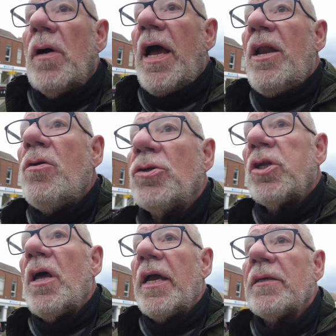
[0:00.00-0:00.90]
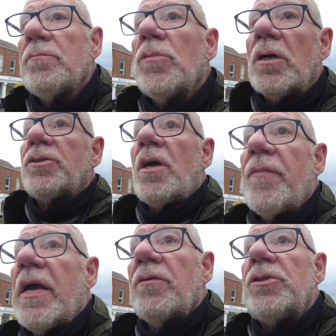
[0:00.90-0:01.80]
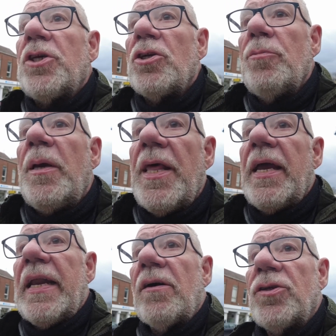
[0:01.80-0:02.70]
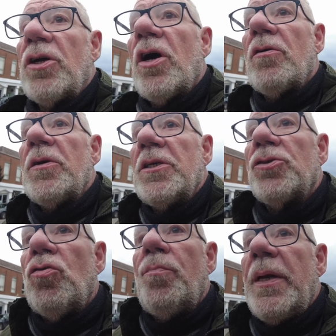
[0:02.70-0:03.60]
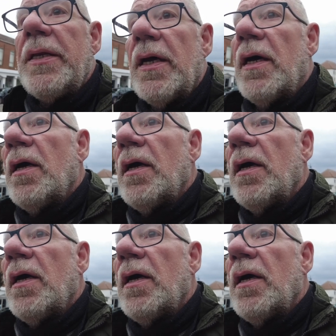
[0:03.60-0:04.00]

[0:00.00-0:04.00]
It looks like, well, something else is going to be there now. I don't know. It's all been